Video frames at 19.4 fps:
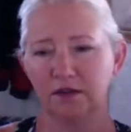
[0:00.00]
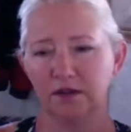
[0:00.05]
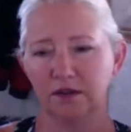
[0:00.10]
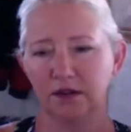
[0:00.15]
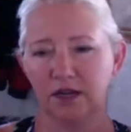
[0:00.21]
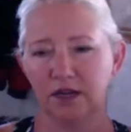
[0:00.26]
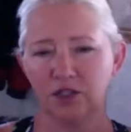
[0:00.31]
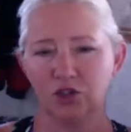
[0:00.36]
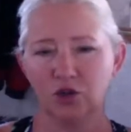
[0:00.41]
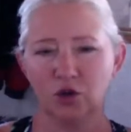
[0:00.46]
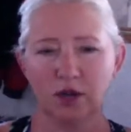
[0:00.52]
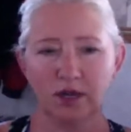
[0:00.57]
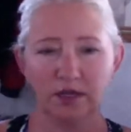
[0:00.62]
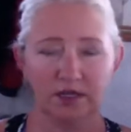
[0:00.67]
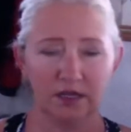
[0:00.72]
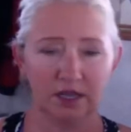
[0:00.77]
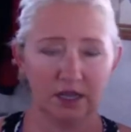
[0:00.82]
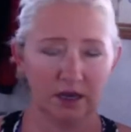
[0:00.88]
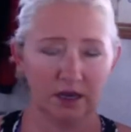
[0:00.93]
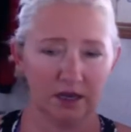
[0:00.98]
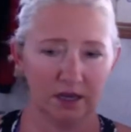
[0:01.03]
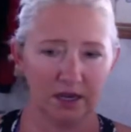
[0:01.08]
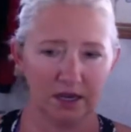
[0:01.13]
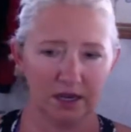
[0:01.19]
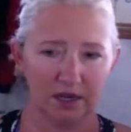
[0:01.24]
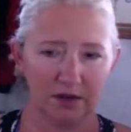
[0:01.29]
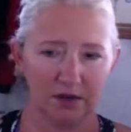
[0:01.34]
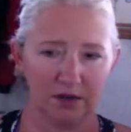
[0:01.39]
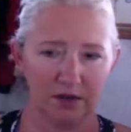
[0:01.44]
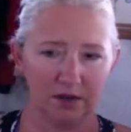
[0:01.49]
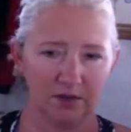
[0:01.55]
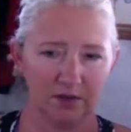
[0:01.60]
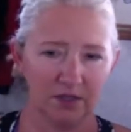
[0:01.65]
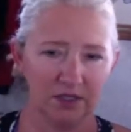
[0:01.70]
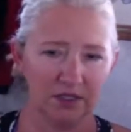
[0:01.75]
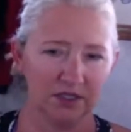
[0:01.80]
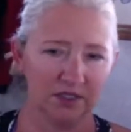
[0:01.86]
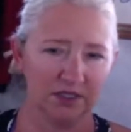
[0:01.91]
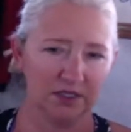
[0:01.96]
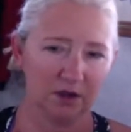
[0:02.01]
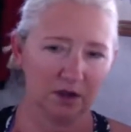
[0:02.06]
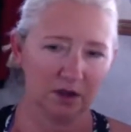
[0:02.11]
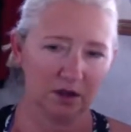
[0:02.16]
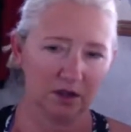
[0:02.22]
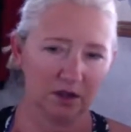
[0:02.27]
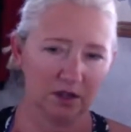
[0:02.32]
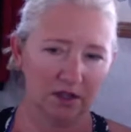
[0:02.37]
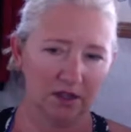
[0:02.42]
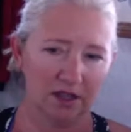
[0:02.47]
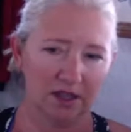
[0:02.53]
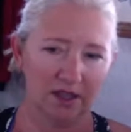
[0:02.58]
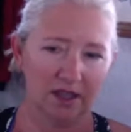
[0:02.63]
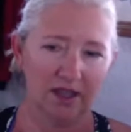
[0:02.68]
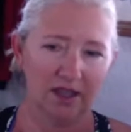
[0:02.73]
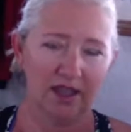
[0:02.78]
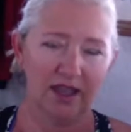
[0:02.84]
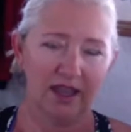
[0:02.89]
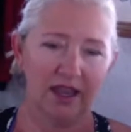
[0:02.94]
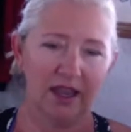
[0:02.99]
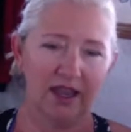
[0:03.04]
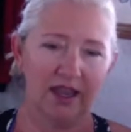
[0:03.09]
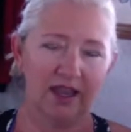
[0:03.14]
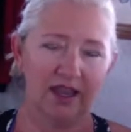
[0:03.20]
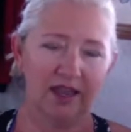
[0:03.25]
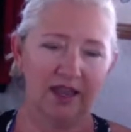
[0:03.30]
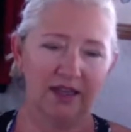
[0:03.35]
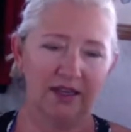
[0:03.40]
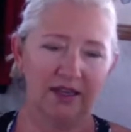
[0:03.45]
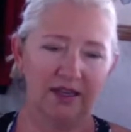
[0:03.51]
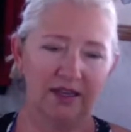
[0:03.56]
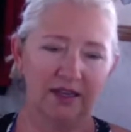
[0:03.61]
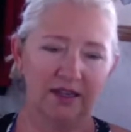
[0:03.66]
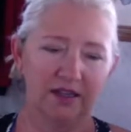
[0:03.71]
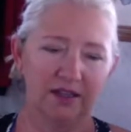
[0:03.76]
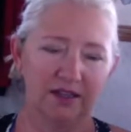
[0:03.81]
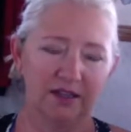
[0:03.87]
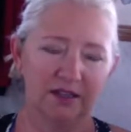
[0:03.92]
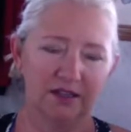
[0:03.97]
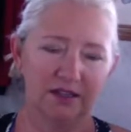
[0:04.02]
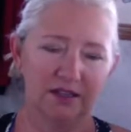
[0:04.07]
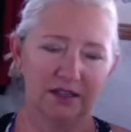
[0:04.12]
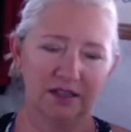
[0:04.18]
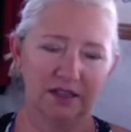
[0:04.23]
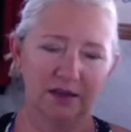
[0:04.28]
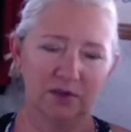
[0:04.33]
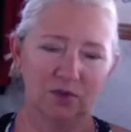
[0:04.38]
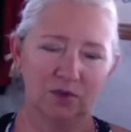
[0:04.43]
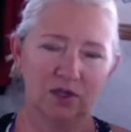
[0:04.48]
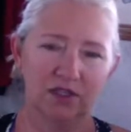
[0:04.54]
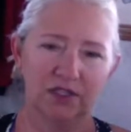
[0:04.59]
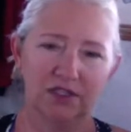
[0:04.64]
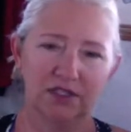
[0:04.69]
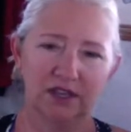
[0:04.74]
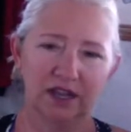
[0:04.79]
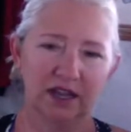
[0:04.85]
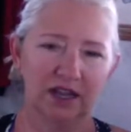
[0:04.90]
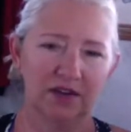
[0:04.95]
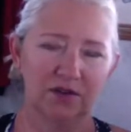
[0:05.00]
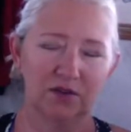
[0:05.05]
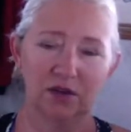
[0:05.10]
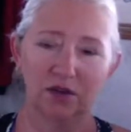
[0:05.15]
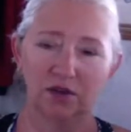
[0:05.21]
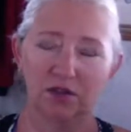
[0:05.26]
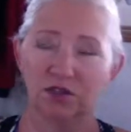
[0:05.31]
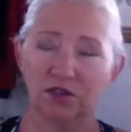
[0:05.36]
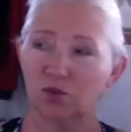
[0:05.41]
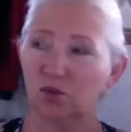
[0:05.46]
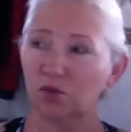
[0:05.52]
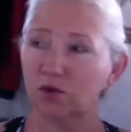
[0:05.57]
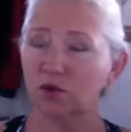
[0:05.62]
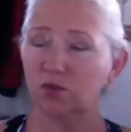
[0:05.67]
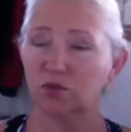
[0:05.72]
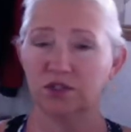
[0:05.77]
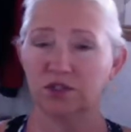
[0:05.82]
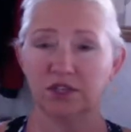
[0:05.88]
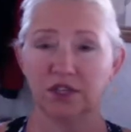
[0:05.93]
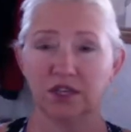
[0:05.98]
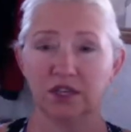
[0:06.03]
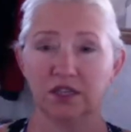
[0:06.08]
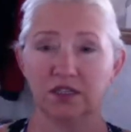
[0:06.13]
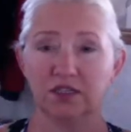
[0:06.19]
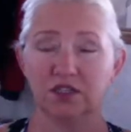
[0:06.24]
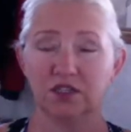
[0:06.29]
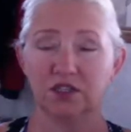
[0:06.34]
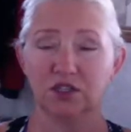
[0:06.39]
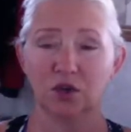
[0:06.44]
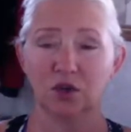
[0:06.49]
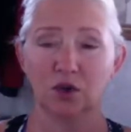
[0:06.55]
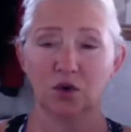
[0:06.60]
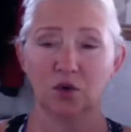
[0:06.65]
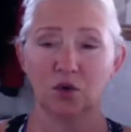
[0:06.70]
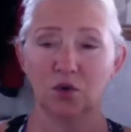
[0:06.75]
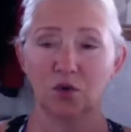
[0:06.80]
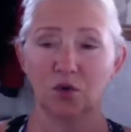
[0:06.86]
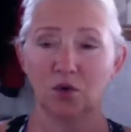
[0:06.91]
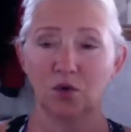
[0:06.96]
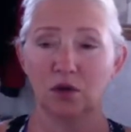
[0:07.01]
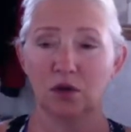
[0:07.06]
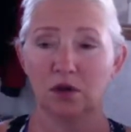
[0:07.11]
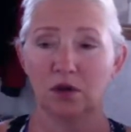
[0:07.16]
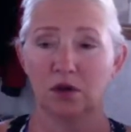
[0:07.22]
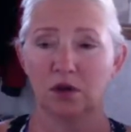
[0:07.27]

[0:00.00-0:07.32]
I tried to cut it with the saw, and it was, I don't know, this wood was like so